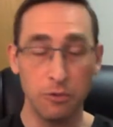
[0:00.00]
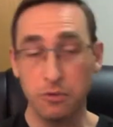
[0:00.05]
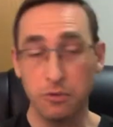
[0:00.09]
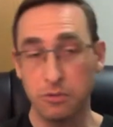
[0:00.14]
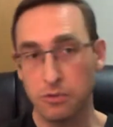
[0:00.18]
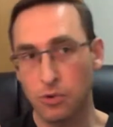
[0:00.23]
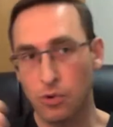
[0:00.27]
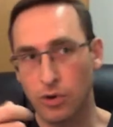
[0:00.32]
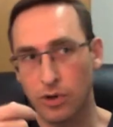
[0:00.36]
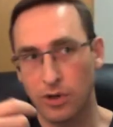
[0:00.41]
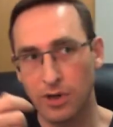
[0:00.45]

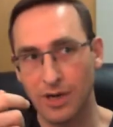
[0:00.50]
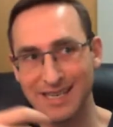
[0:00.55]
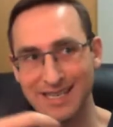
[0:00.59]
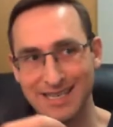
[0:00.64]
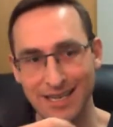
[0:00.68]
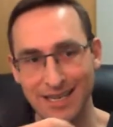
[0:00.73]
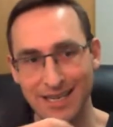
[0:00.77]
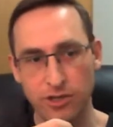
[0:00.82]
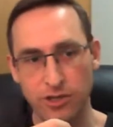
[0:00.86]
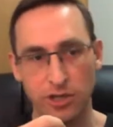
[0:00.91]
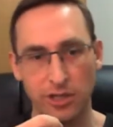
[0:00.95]
or
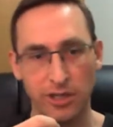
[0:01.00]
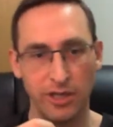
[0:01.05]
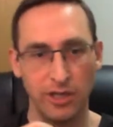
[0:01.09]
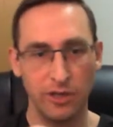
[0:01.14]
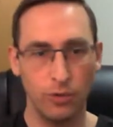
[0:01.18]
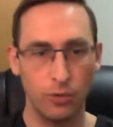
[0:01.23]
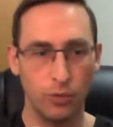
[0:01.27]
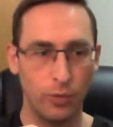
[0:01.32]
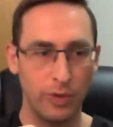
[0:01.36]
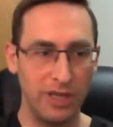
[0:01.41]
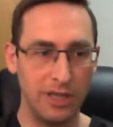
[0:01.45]
essentially
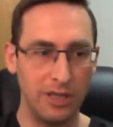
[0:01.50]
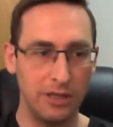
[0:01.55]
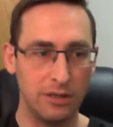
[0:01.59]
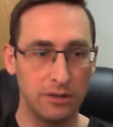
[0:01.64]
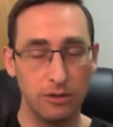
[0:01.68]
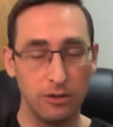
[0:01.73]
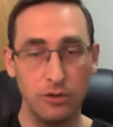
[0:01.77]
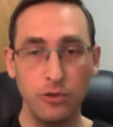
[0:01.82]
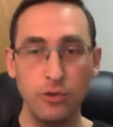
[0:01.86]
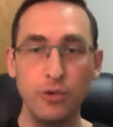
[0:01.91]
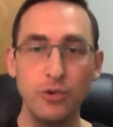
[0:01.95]
we
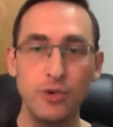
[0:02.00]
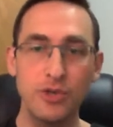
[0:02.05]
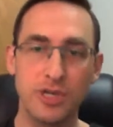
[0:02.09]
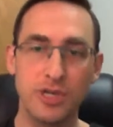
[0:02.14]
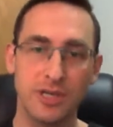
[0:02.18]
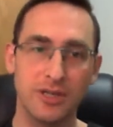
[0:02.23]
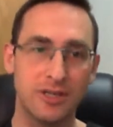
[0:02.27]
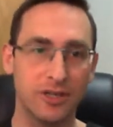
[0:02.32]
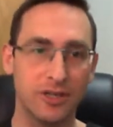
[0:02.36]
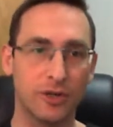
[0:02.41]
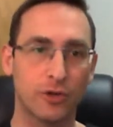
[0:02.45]
lose
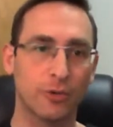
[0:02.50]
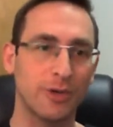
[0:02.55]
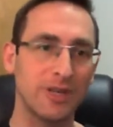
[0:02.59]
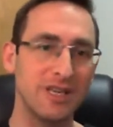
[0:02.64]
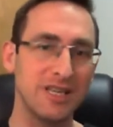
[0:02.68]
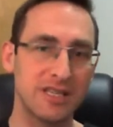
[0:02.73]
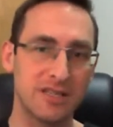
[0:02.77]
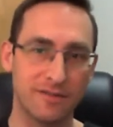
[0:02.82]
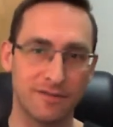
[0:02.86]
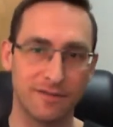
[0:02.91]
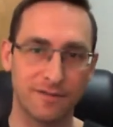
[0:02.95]

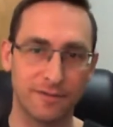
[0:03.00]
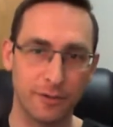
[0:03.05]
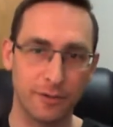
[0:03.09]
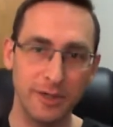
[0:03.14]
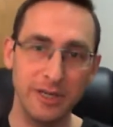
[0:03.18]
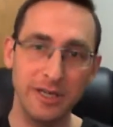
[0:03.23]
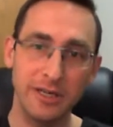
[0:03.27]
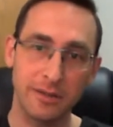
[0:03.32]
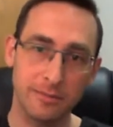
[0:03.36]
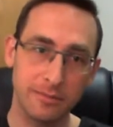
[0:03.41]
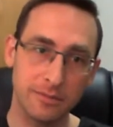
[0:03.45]
degrees of
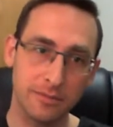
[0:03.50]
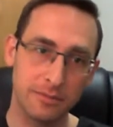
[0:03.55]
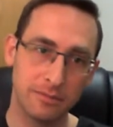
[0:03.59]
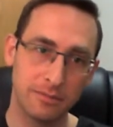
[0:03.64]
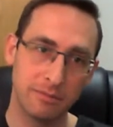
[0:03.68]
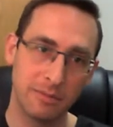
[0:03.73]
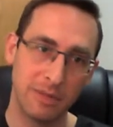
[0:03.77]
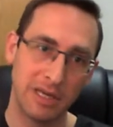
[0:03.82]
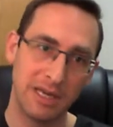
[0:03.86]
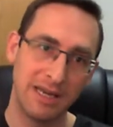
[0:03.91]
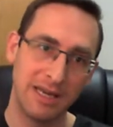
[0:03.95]
freedom
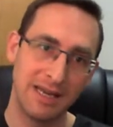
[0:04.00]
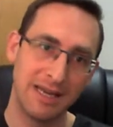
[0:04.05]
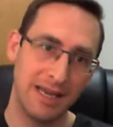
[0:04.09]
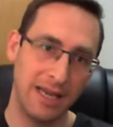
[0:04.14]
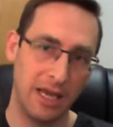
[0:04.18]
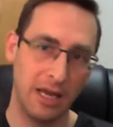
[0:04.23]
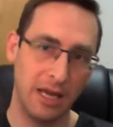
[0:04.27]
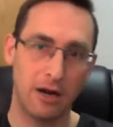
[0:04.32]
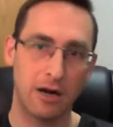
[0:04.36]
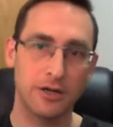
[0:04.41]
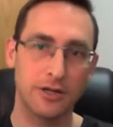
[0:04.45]

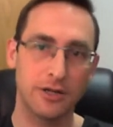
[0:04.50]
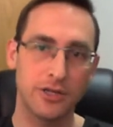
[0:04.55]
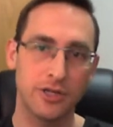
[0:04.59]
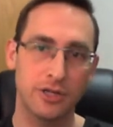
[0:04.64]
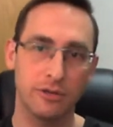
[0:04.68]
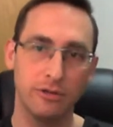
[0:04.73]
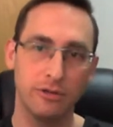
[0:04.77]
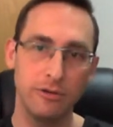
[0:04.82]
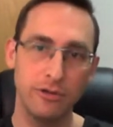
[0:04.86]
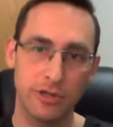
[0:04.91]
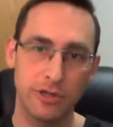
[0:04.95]
in our
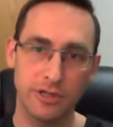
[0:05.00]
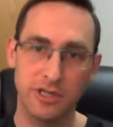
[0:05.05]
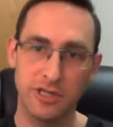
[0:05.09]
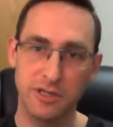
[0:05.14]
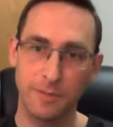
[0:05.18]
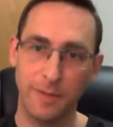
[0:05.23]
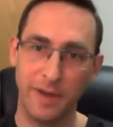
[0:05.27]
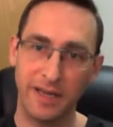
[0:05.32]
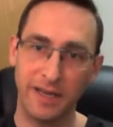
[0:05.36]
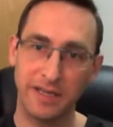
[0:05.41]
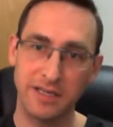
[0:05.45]
solution
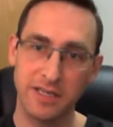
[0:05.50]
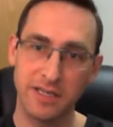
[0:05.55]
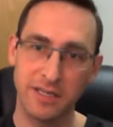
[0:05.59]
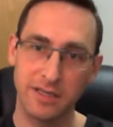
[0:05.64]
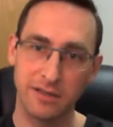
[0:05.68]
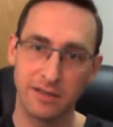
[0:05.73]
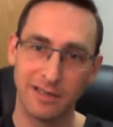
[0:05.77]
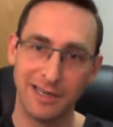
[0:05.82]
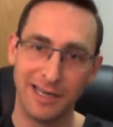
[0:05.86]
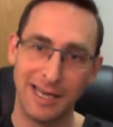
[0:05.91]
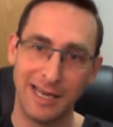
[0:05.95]

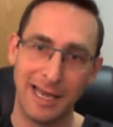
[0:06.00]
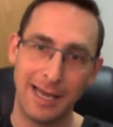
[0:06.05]
space,